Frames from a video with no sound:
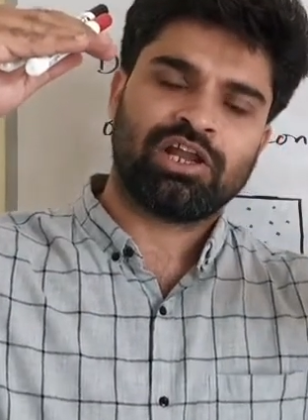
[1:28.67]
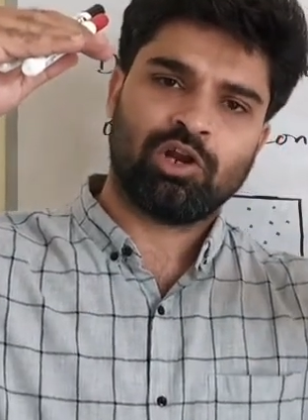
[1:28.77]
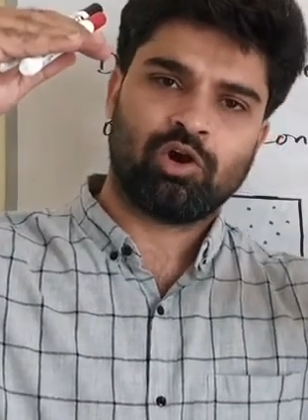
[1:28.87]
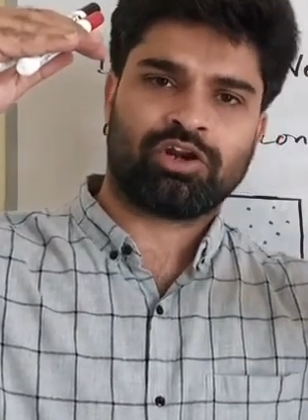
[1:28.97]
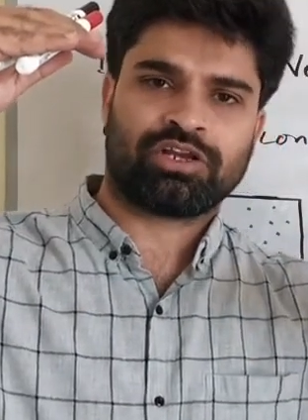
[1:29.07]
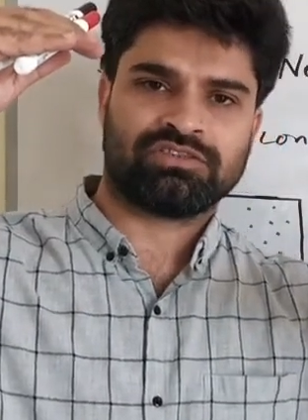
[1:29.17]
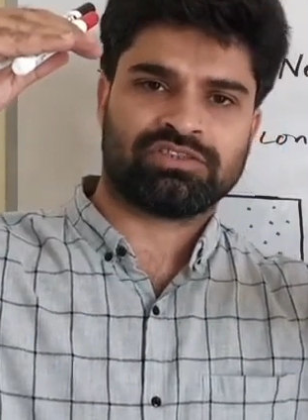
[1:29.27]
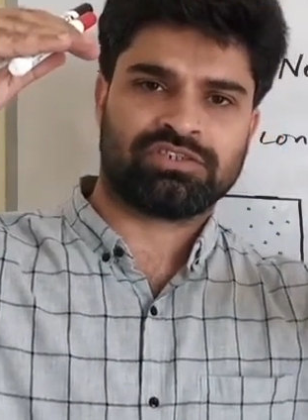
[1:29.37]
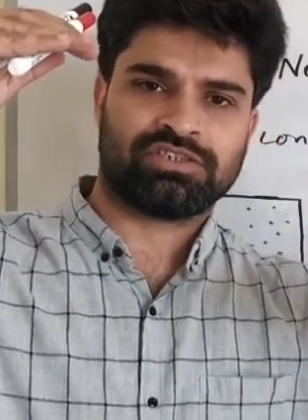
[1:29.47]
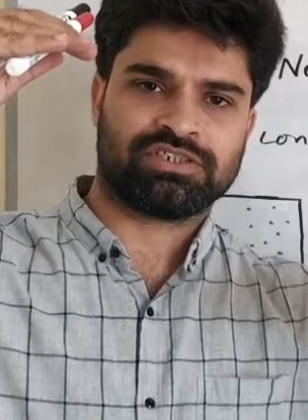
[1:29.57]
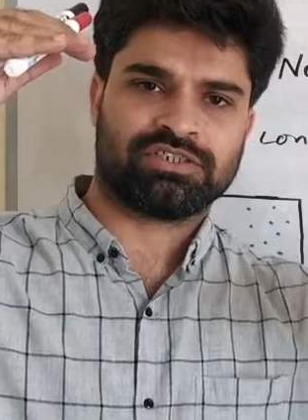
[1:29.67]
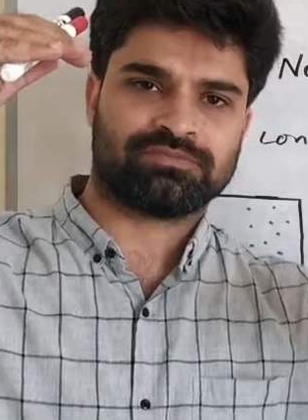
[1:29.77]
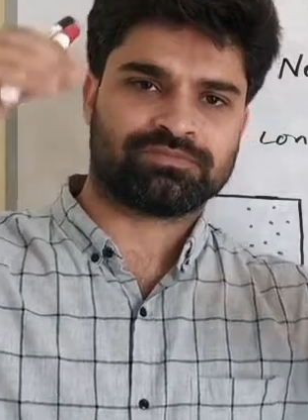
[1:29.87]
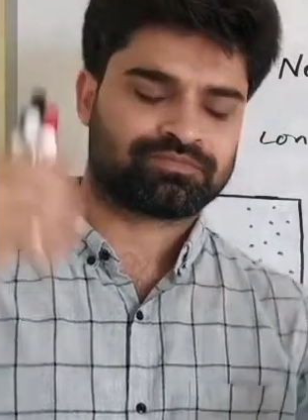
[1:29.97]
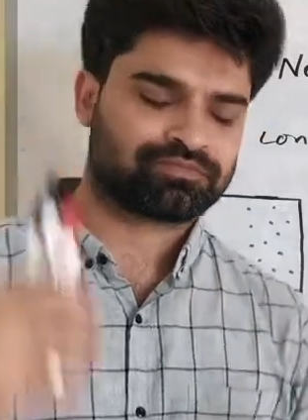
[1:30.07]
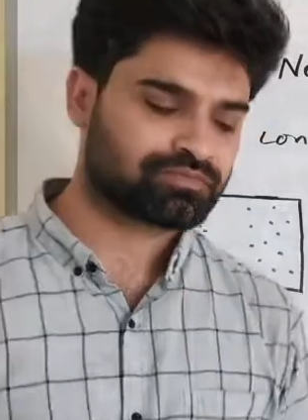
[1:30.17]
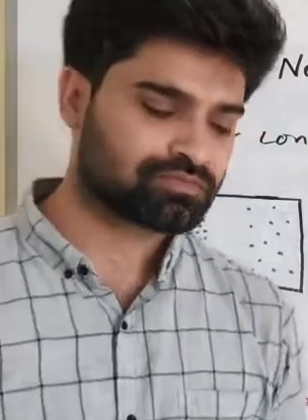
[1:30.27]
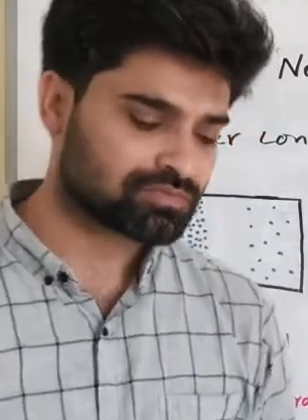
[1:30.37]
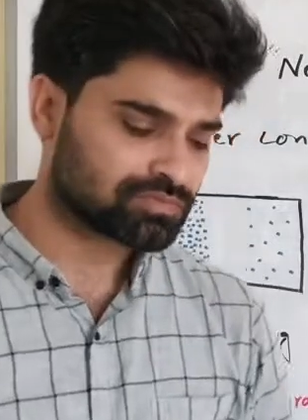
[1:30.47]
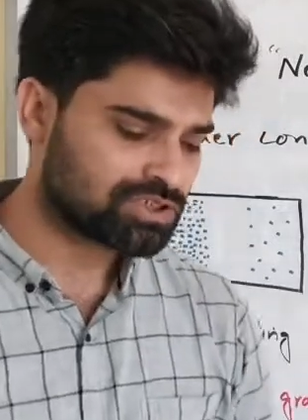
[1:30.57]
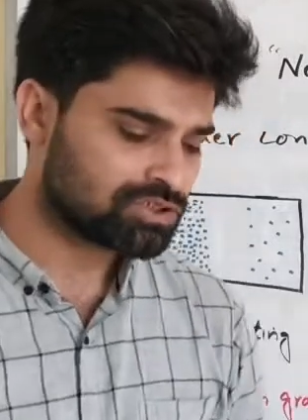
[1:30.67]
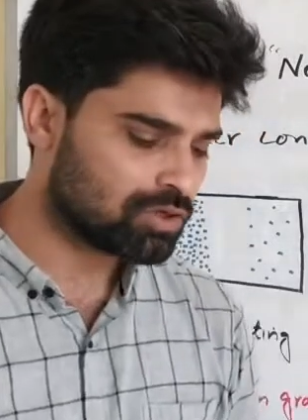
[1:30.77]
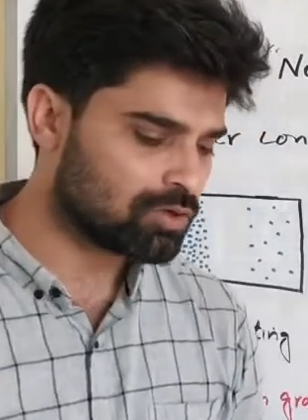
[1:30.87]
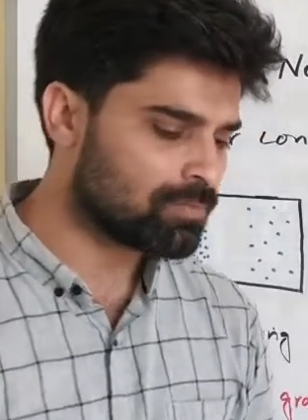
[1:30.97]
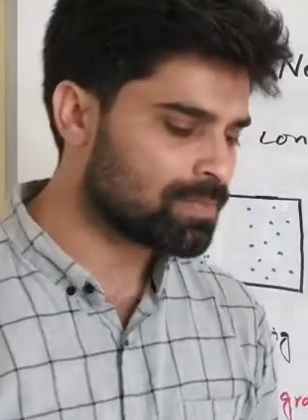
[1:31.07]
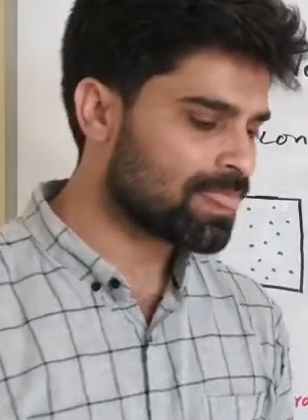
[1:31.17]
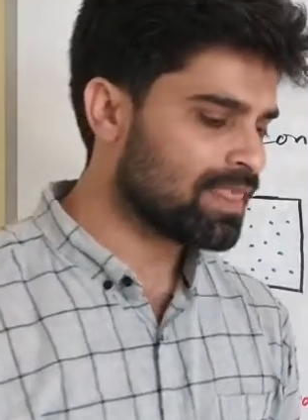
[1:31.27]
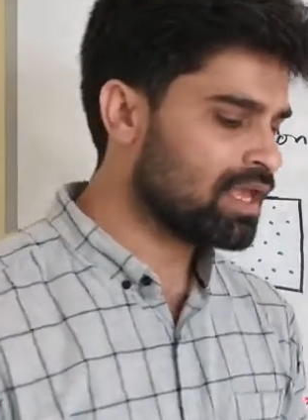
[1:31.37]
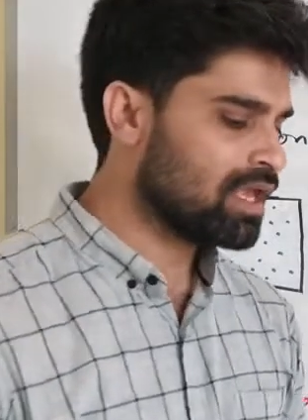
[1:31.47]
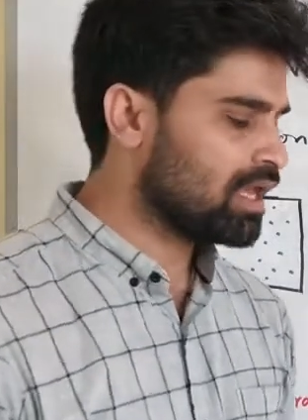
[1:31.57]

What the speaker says: lower concentration. So,